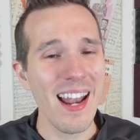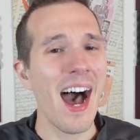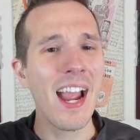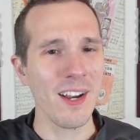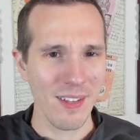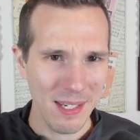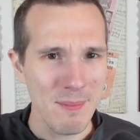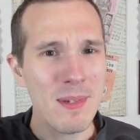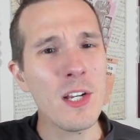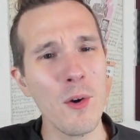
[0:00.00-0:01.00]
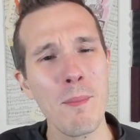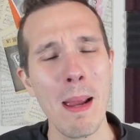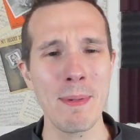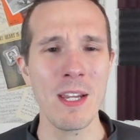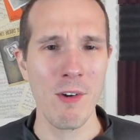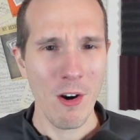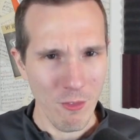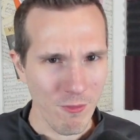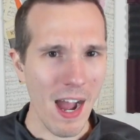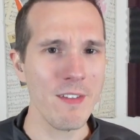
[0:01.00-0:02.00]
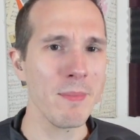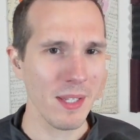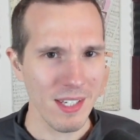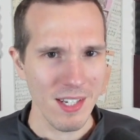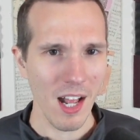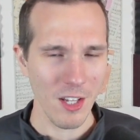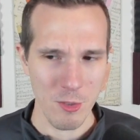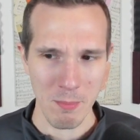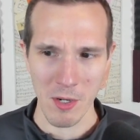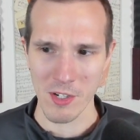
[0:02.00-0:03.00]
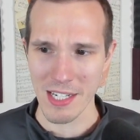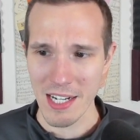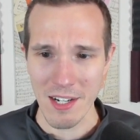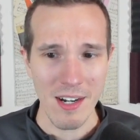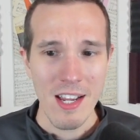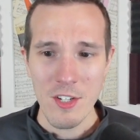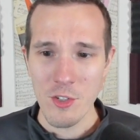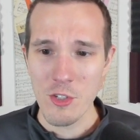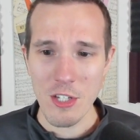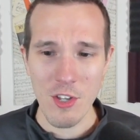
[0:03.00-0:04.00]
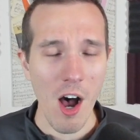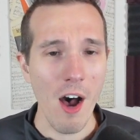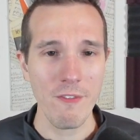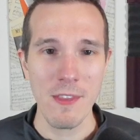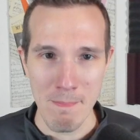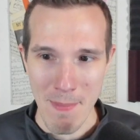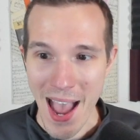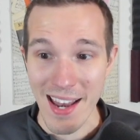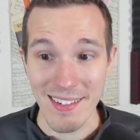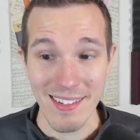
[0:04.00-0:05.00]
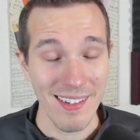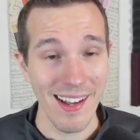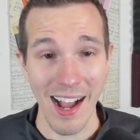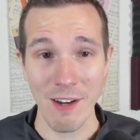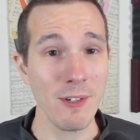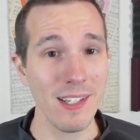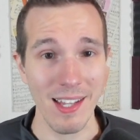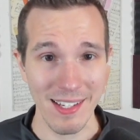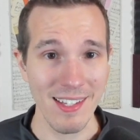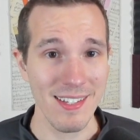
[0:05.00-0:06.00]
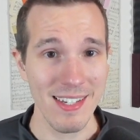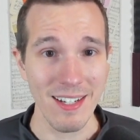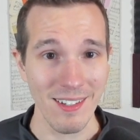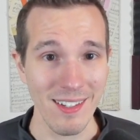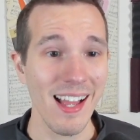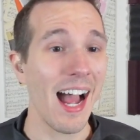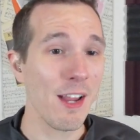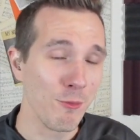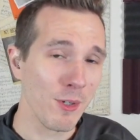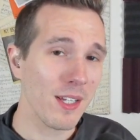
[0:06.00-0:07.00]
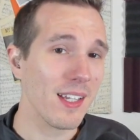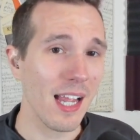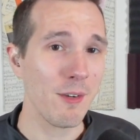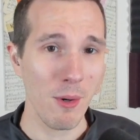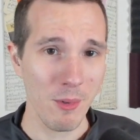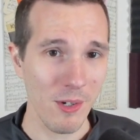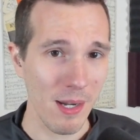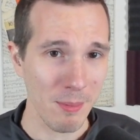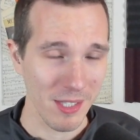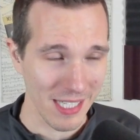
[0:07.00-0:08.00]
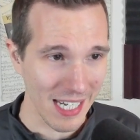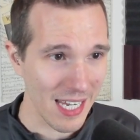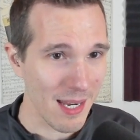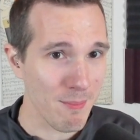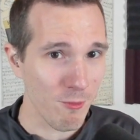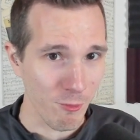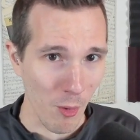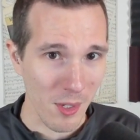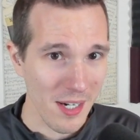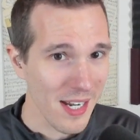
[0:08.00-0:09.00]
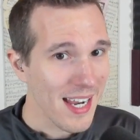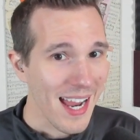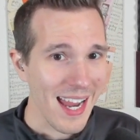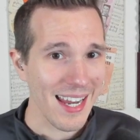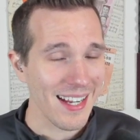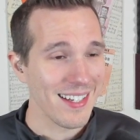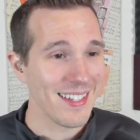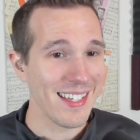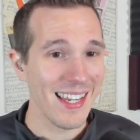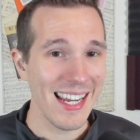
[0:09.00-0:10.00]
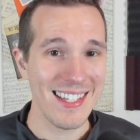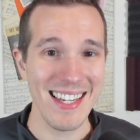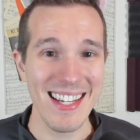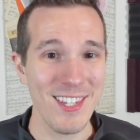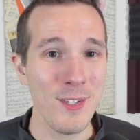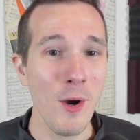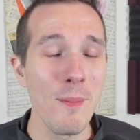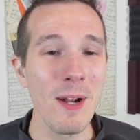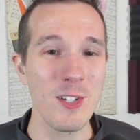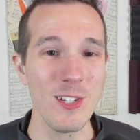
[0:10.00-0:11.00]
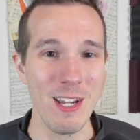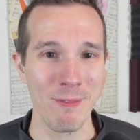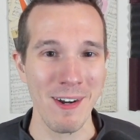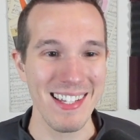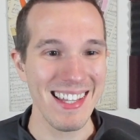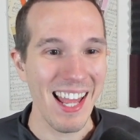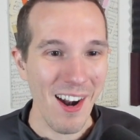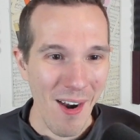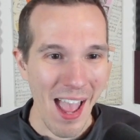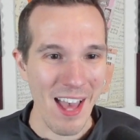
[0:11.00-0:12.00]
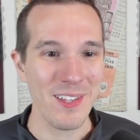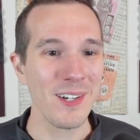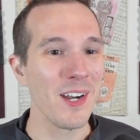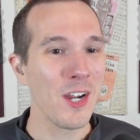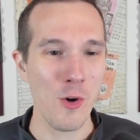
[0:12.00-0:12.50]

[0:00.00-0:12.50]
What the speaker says: higher. Like, it might be around $5 million per year. So just off the bat, I really like this deal. I really like what we were able to get him for, and it's so much different than our other